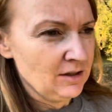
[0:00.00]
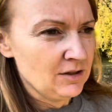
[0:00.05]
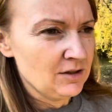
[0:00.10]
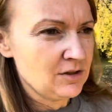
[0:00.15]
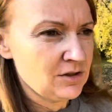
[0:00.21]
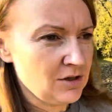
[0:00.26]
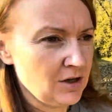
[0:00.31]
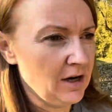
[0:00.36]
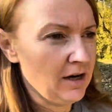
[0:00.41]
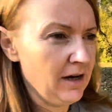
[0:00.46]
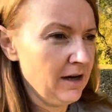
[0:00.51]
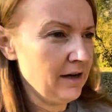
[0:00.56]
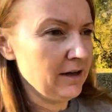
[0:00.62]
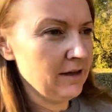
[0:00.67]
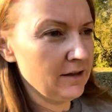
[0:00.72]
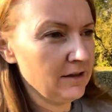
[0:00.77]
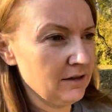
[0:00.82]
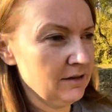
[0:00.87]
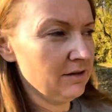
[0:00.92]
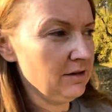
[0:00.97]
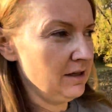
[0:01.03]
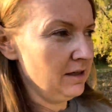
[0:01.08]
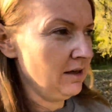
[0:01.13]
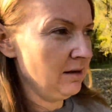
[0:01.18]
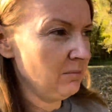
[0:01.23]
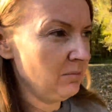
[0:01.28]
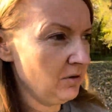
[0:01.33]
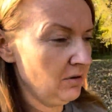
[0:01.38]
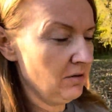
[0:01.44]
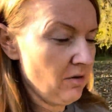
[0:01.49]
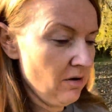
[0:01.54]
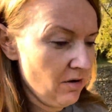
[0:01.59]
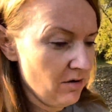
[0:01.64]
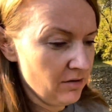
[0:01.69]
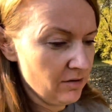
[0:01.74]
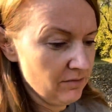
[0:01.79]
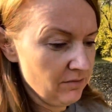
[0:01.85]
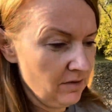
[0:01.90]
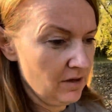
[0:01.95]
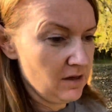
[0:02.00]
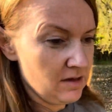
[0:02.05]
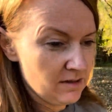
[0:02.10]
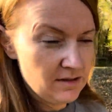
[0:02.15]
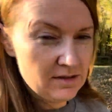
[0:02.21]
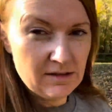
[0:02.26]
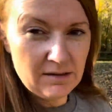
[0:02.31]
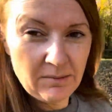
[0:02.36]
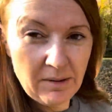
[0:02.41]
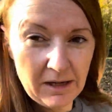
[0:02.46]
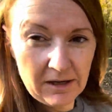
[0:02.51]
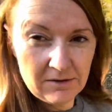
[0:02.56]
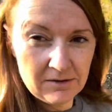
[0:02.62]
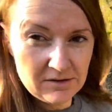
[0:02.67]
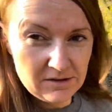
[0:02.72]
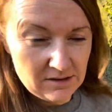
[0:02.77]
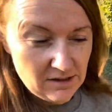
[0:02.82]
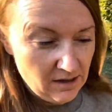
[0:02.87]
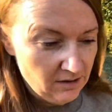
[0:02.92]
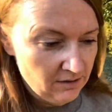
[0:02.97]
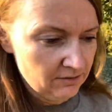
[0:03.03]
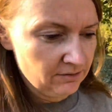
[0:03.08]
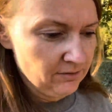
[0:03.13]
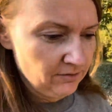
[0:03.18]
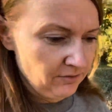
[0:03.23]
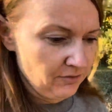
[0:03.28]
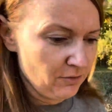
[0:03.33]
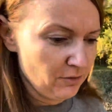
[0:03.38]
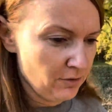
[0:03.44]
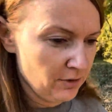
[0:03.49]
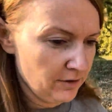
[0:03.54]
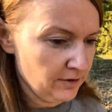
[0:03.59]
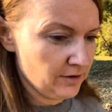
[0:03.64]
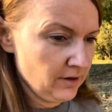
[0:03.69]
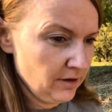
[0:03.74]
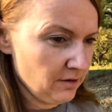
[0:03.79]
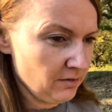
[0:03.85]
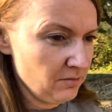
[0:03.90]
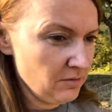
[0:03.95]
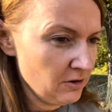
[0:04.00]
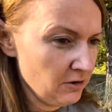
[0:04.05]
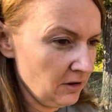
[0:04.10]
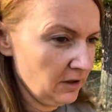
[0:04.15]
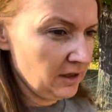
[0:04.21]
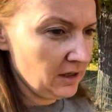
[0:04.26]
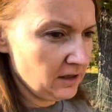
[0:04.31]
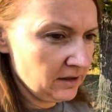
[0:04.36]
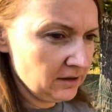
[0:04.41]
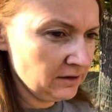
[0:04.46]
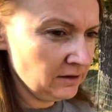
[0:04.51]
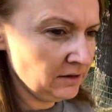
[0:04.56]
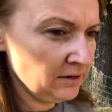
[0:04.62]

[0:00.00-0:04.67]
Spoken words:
try and clean up all of these tomatoes now for the community.